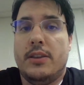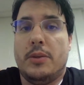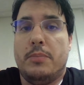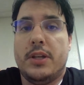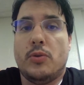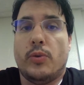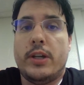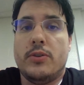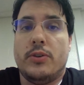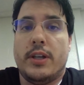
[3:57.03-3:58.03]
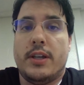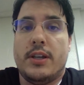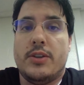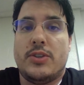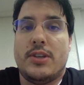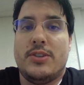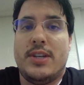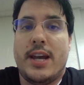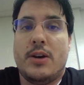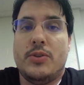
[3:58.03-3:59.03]
The big wrinkle is
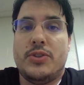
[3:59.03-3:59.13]
now,